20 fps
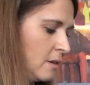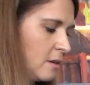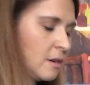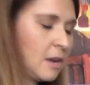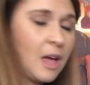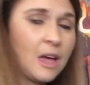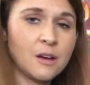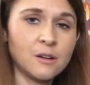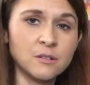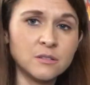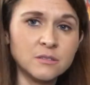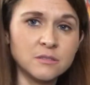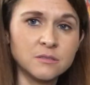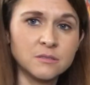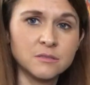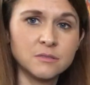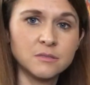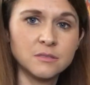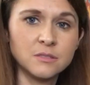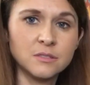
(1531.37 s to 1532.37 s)
Now,
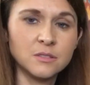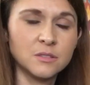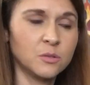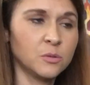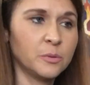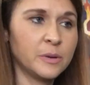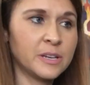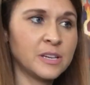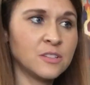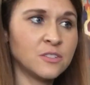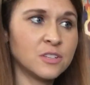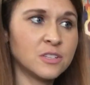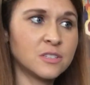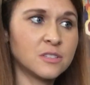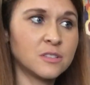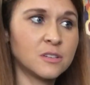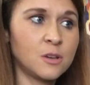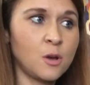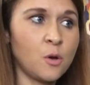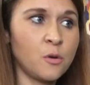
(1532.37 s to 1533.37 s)
we can just
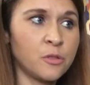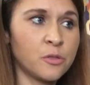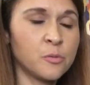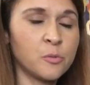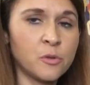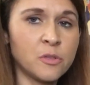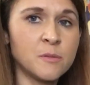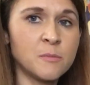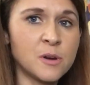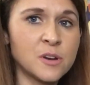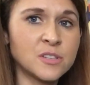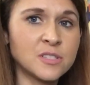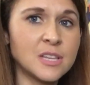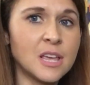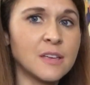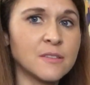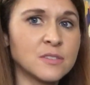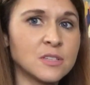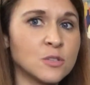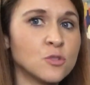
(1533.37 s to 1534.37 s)
go through them
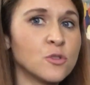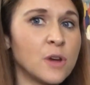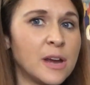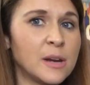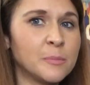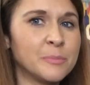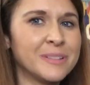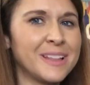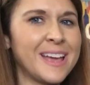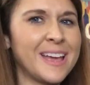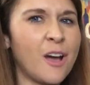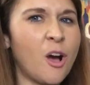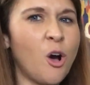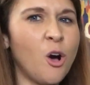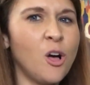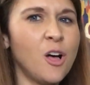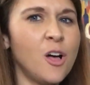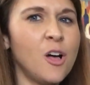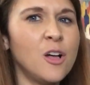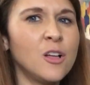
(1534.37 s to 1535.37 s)
ourselves and try to play
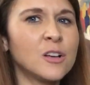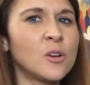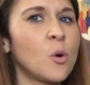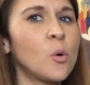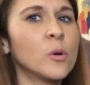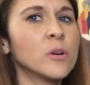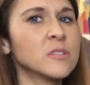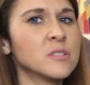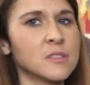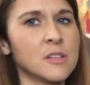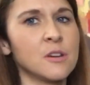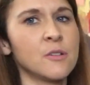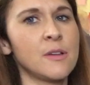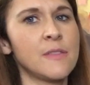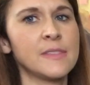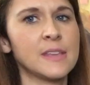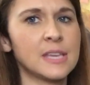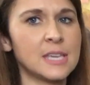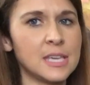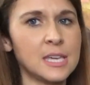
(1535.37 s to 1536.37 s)
all chords that are
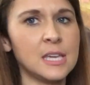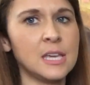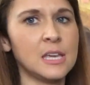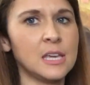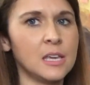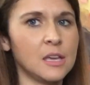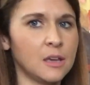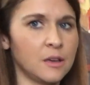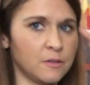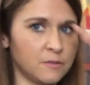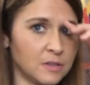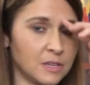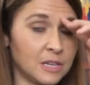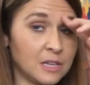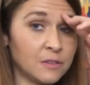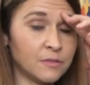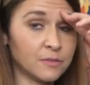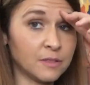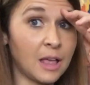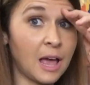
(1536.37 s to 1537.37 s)
in the key of
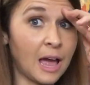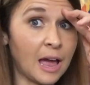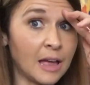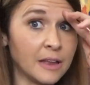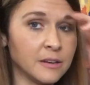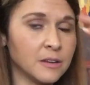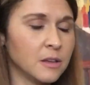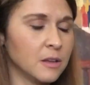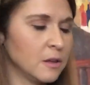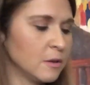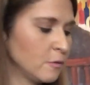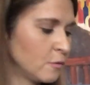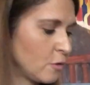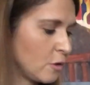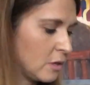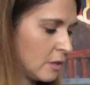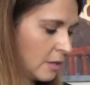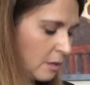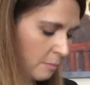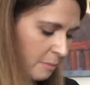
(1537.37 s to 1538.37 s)
E flat for
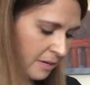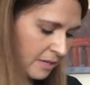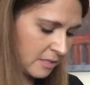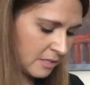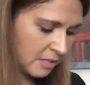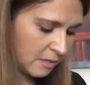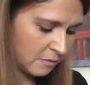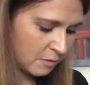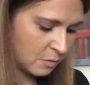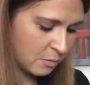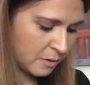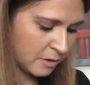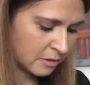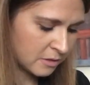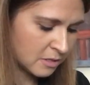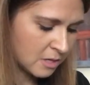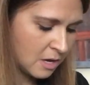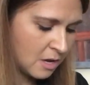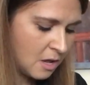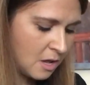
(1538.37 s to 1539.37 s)
a little bit, see if it
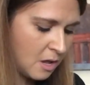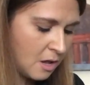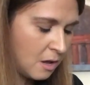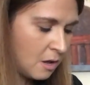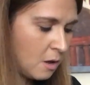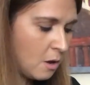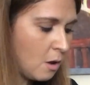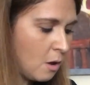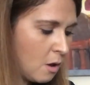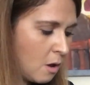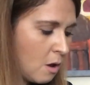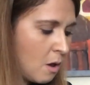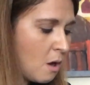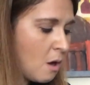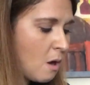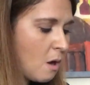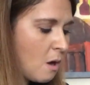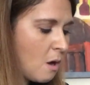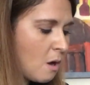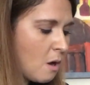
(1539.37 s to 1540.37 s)
works.
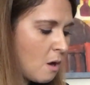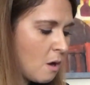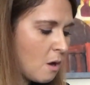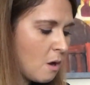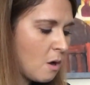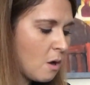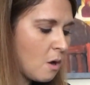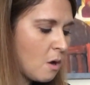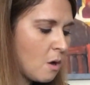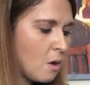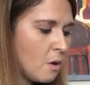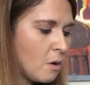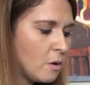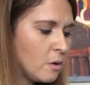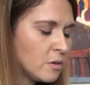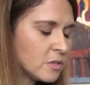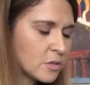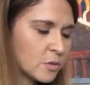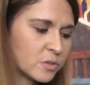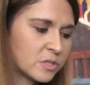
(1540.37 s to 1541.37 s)

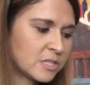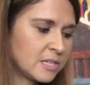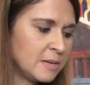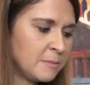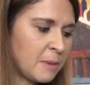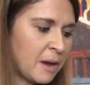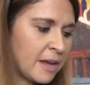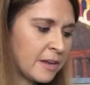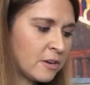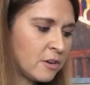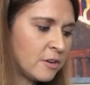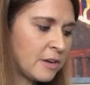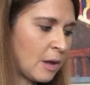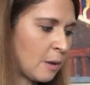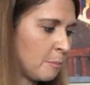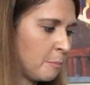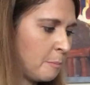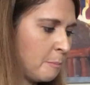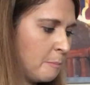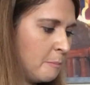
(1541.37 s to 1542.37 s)
Oh, so C minor,
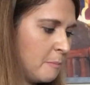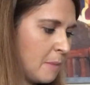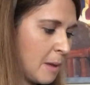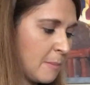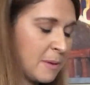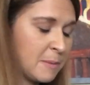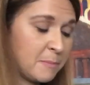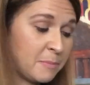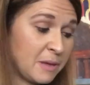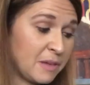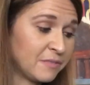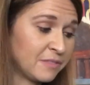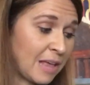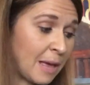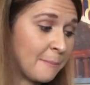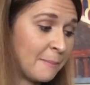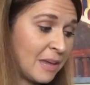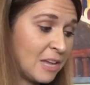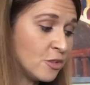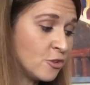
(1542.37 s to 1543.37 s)
now maybe B
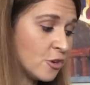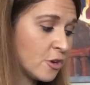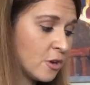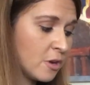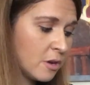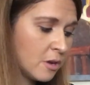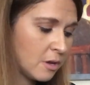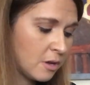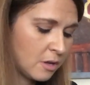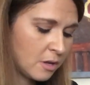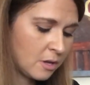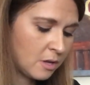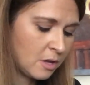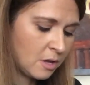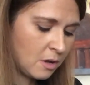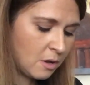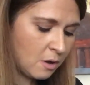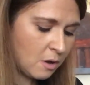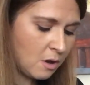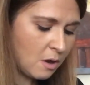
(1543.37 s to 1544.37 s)
flat major.
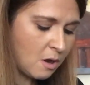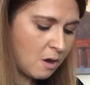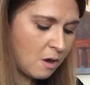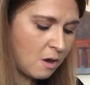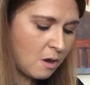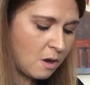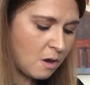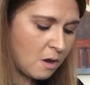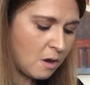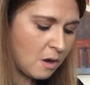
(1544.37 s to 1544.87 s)
Oh.